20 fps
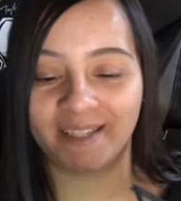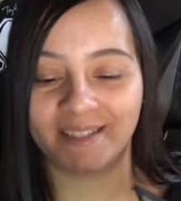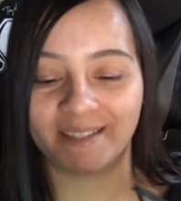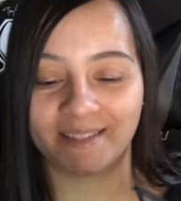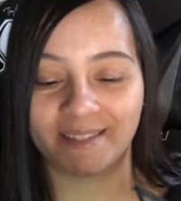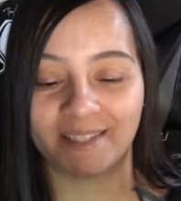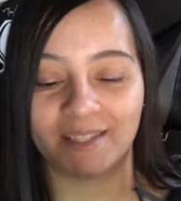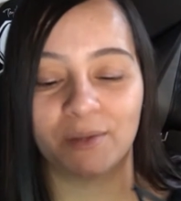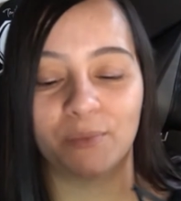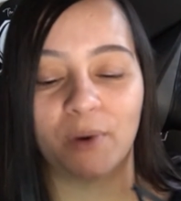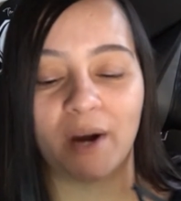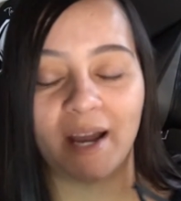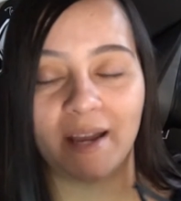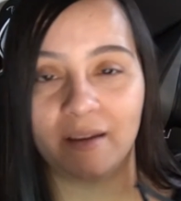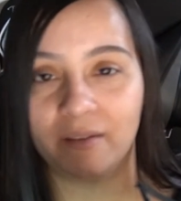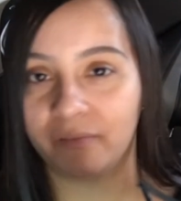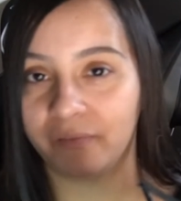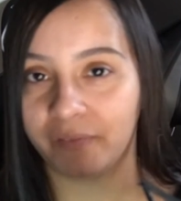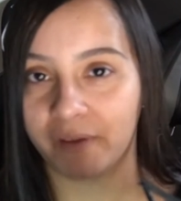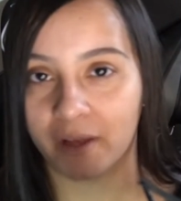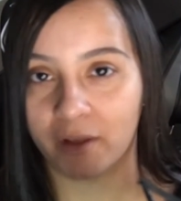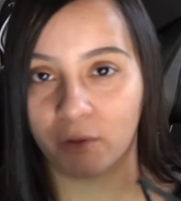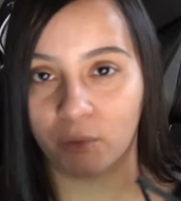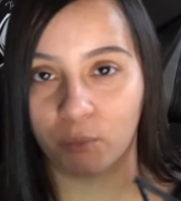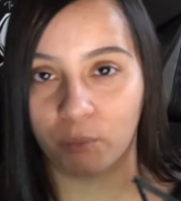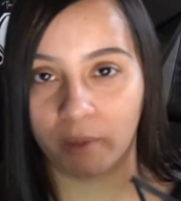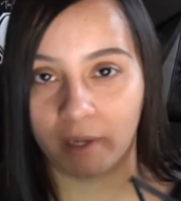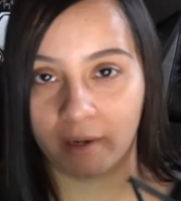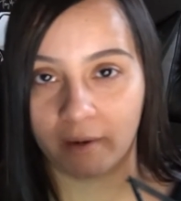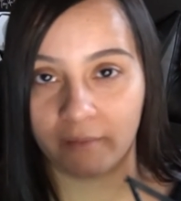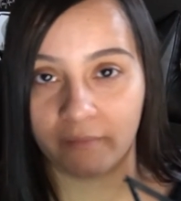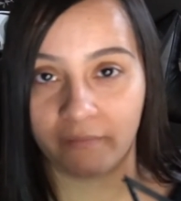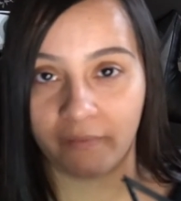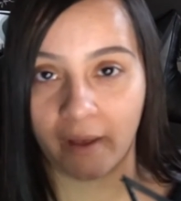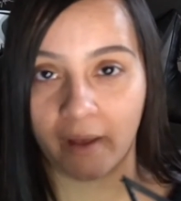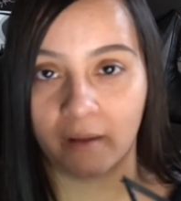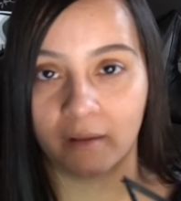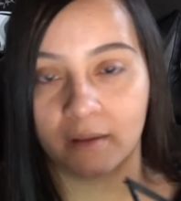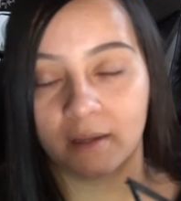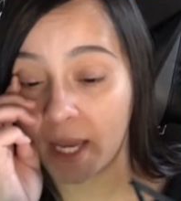and see why it fell where it
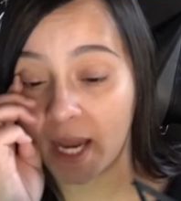fell.